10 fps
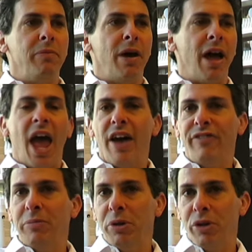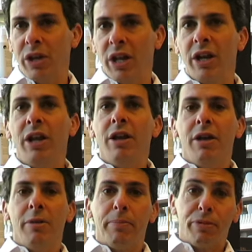a half a million
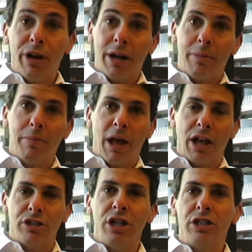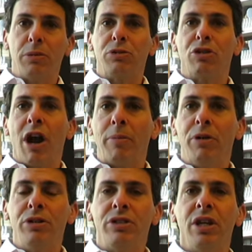print magazine
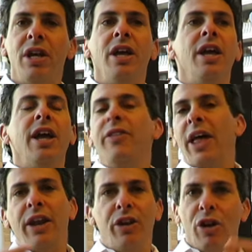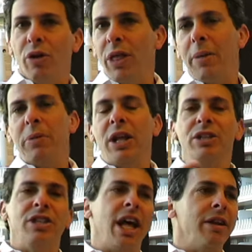subscribers, and then you know that
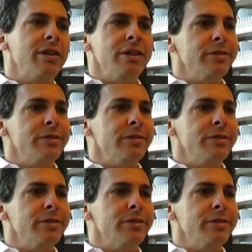means that